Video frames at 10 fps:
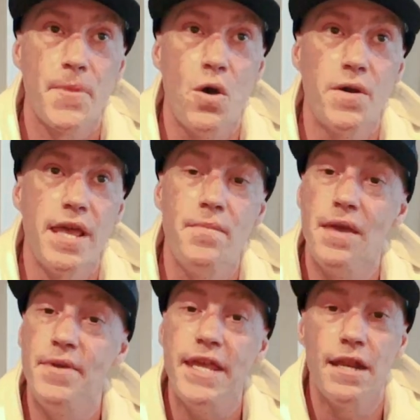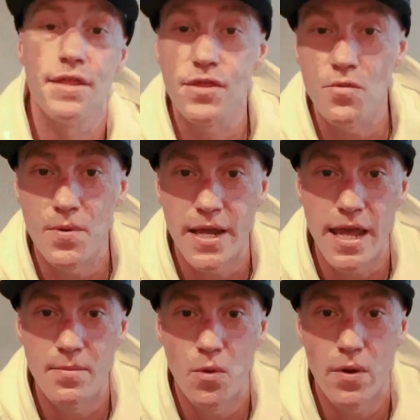okay, maybe get a Super
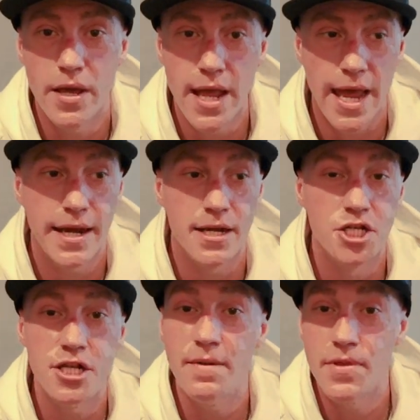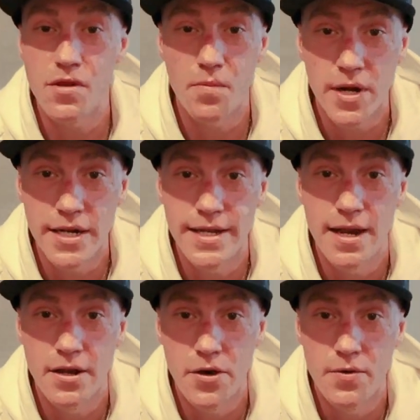Game Boy and a cheap Super
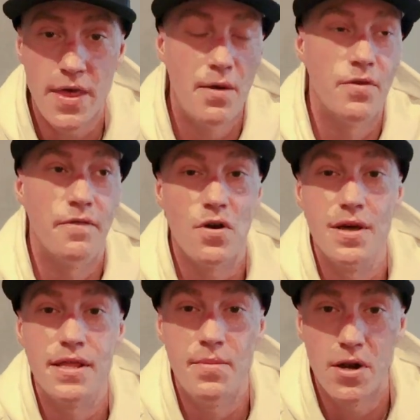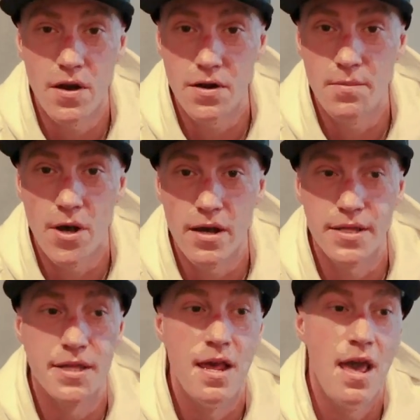Nintendo. That would have cost about
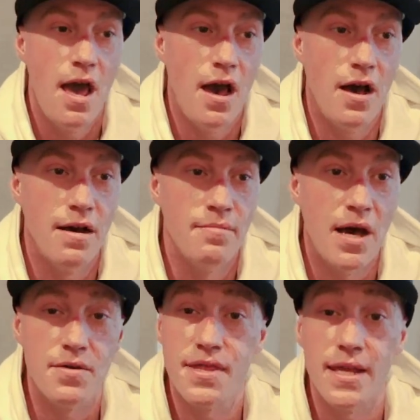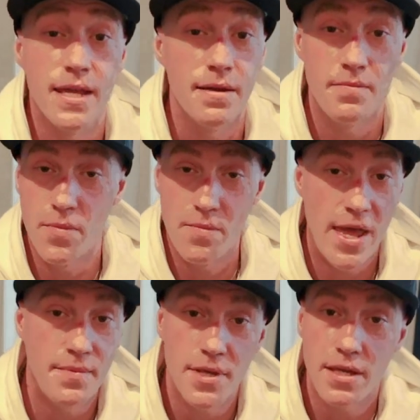$100. I was thinking
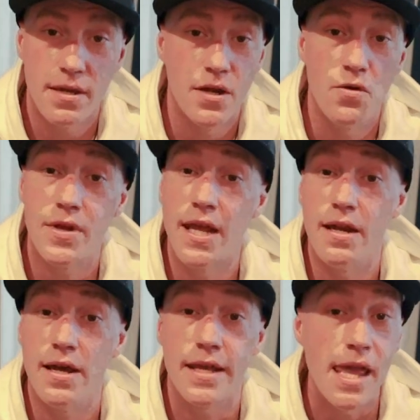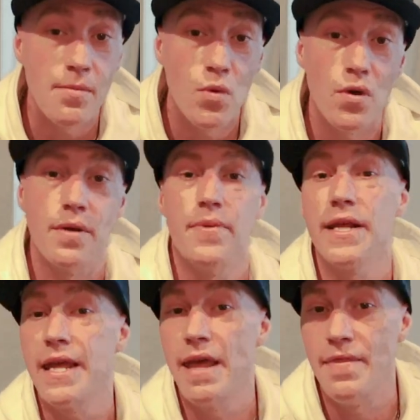maybe, you know, get a Game Boy, but
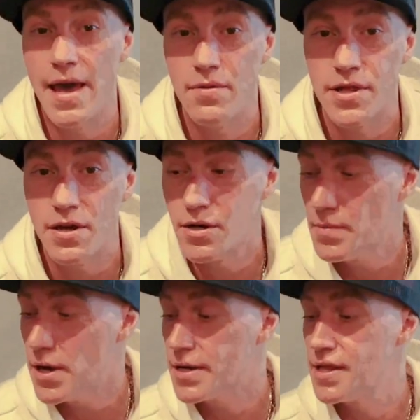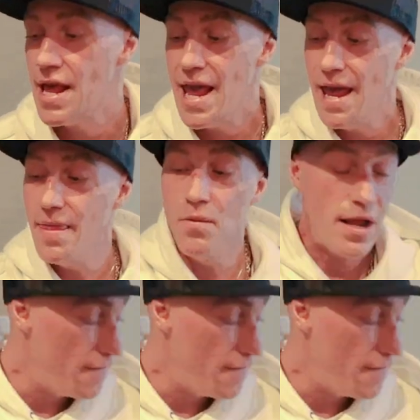again, that was $100. And then when I